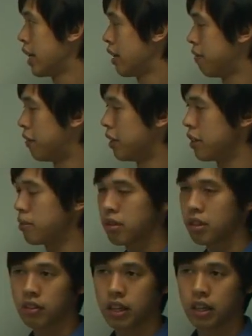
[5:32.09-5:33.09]
volumes
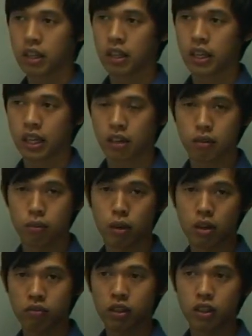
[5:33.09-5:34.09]
of, like,
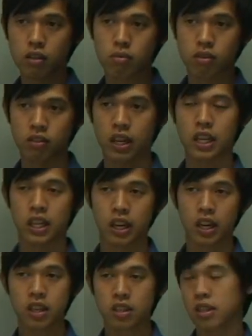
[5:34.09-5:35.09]
one volume of any
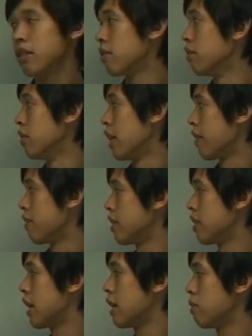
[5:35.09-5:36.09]
gas will have the
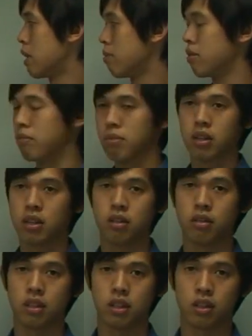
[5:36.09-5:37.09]
same number of
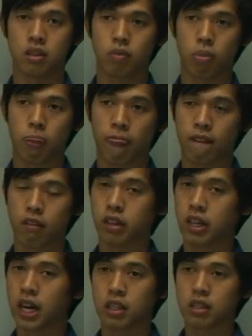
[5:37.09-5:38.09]
molecules in it,
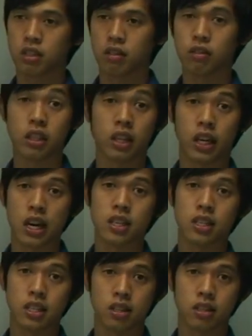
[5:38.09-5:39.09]
regardless of what the gas
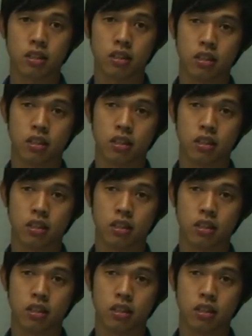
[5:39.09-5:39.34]
is.